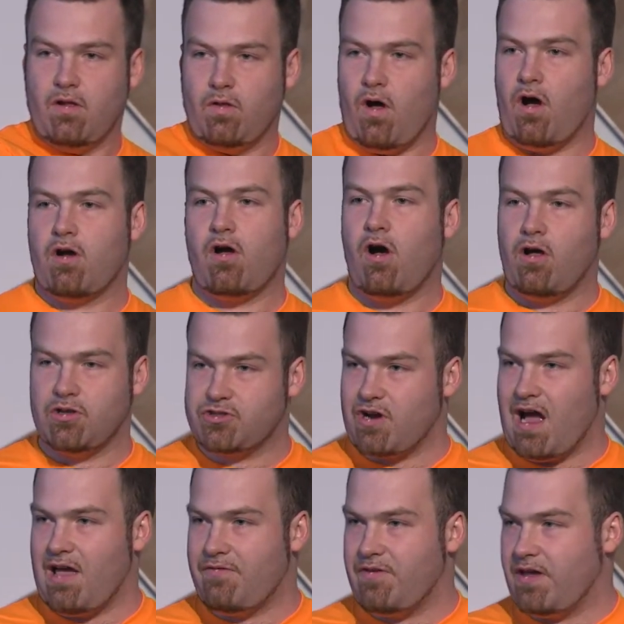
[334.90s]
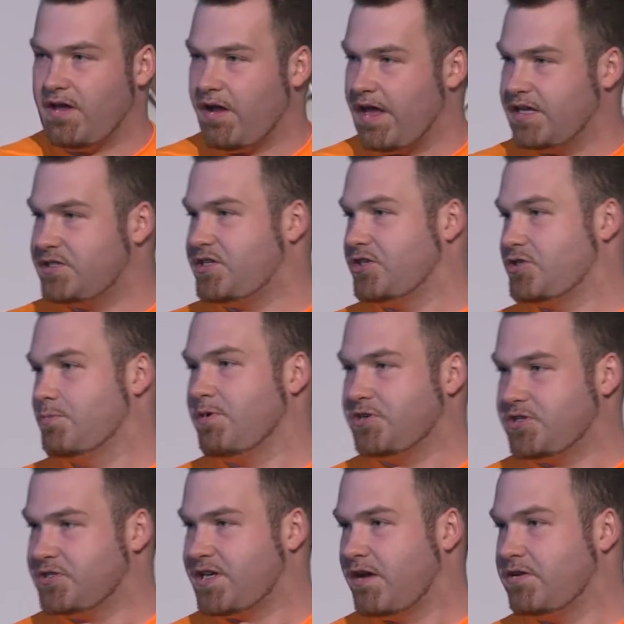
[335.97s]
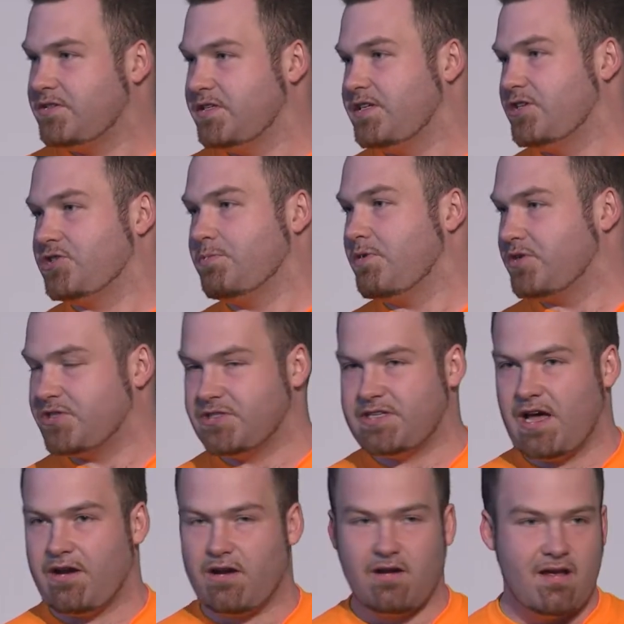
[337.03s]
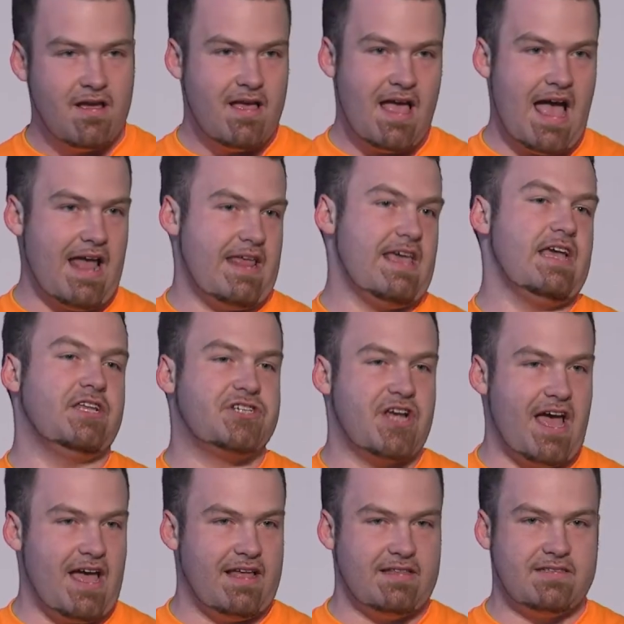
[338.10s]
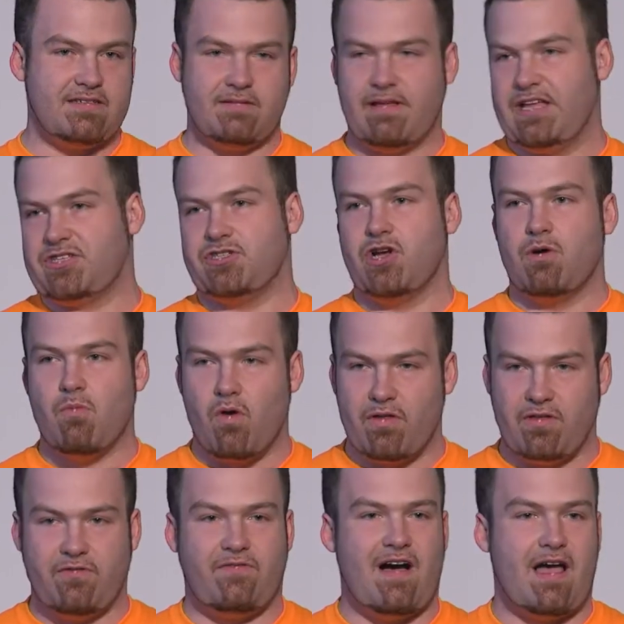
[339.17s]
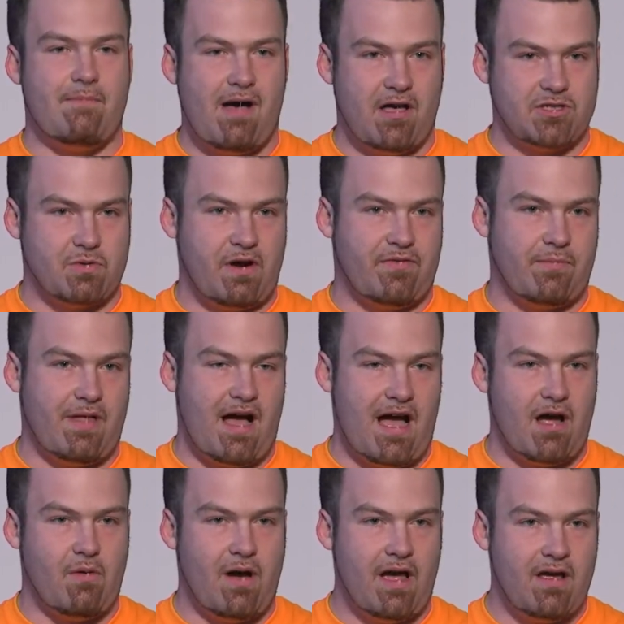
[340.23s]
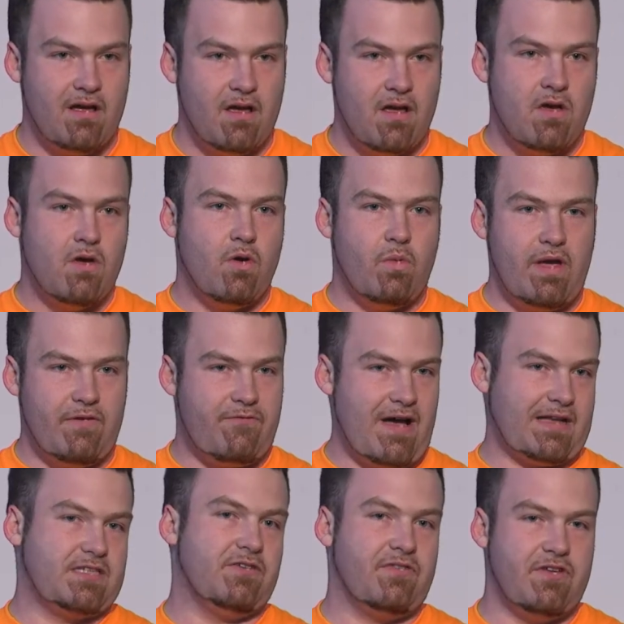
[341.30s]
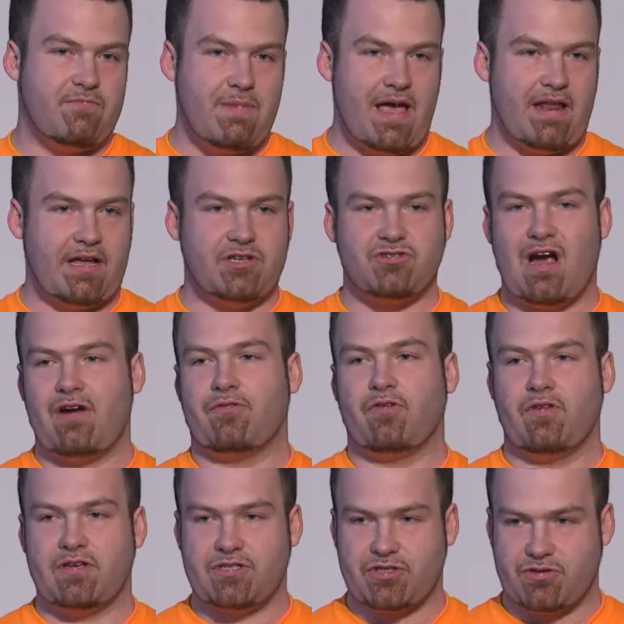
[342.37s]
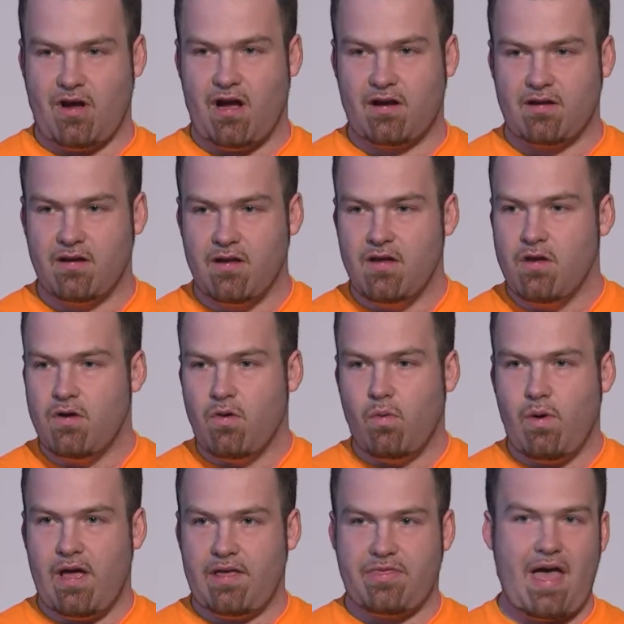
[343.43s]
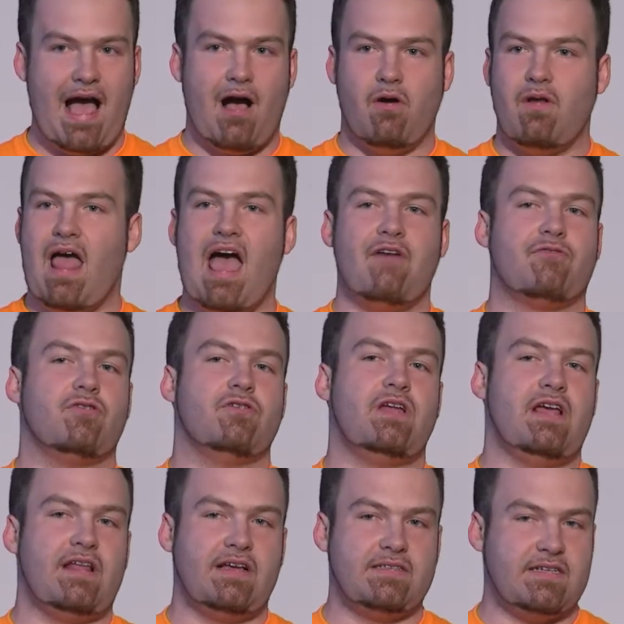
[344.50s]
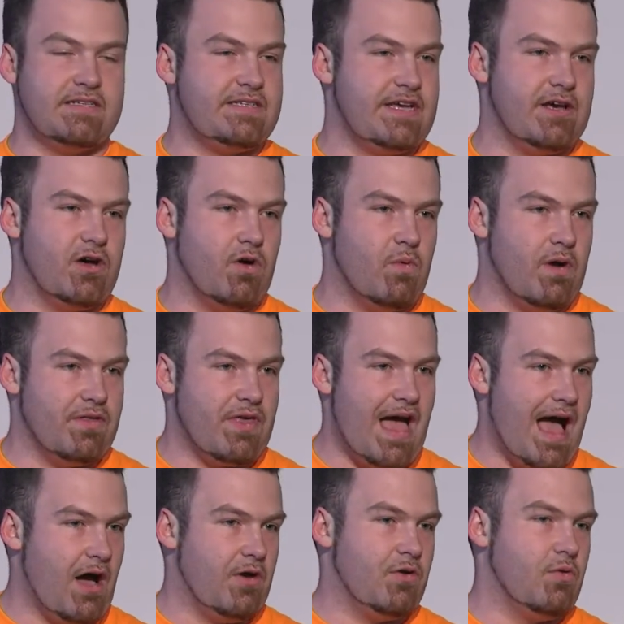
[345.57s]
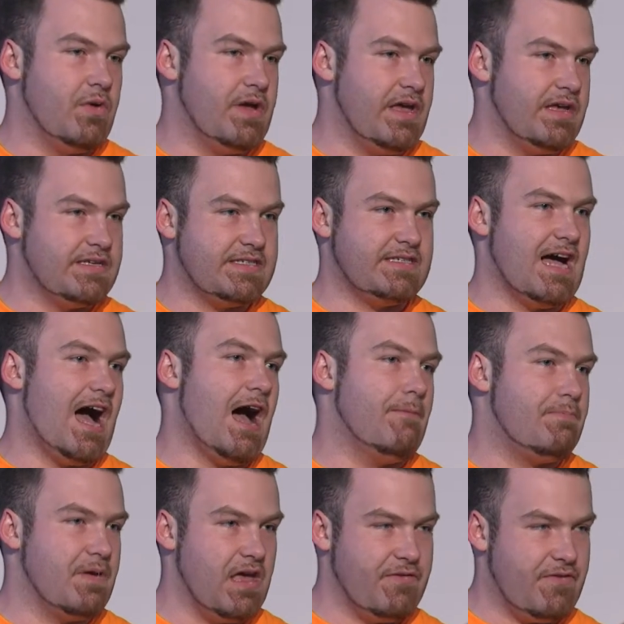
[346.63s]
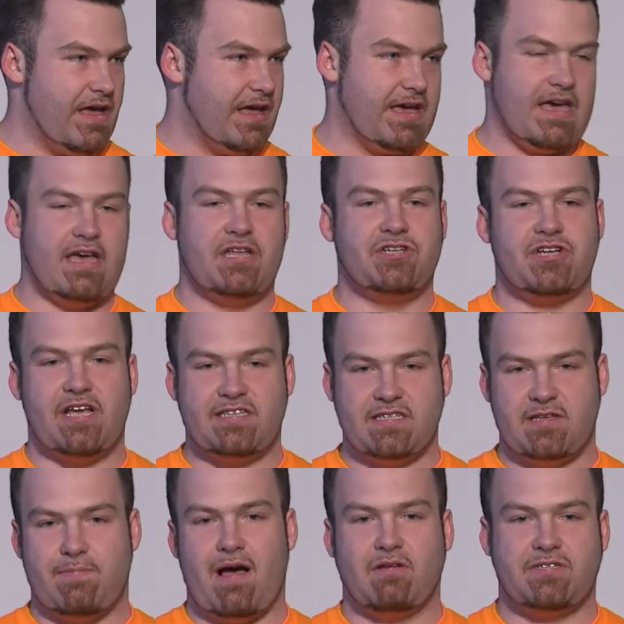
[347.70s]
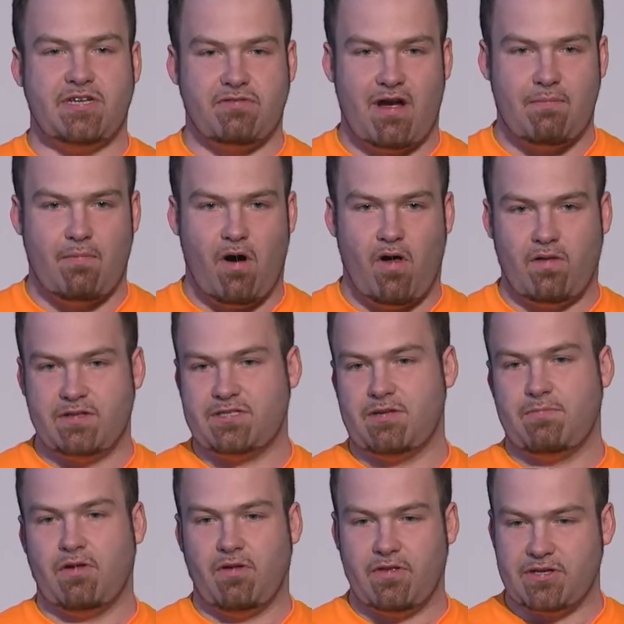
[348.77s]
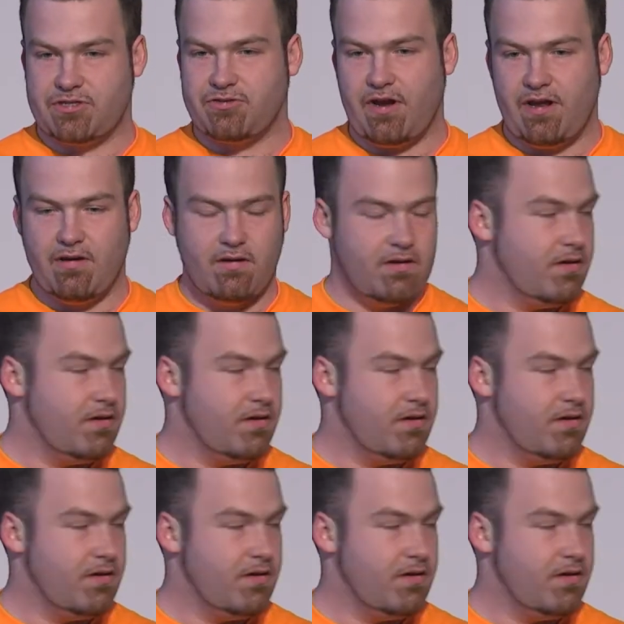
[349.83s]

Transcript: Long haul driving is distribution center to distribution center. At each end, it's no more than five miles away from the highway. We effectively have made a driverless truck without ever needing to deal with how do we stop if a kid chases a bouncy red ball into the middle of the street.